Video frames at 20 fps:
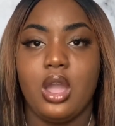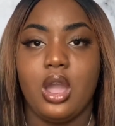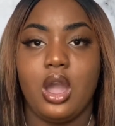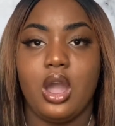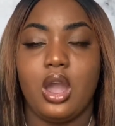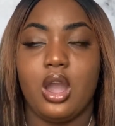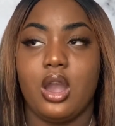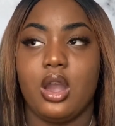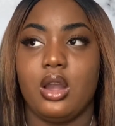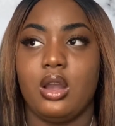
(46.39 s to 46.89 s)

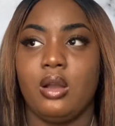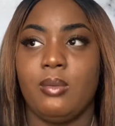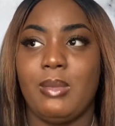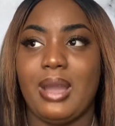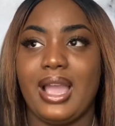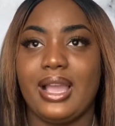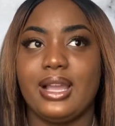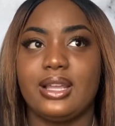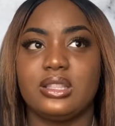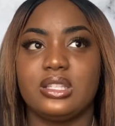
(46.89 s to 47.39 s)

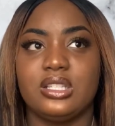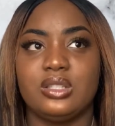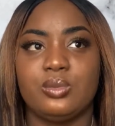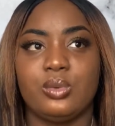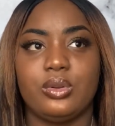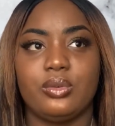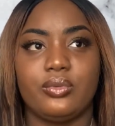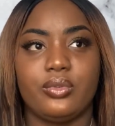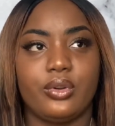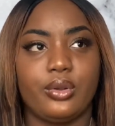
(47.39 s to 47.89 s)
I got this
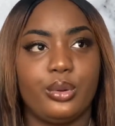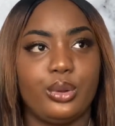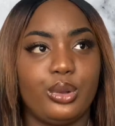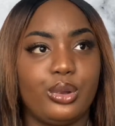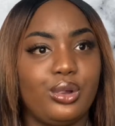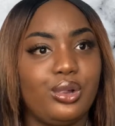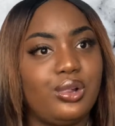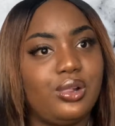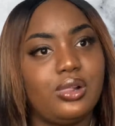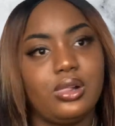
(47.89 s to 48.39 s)
one from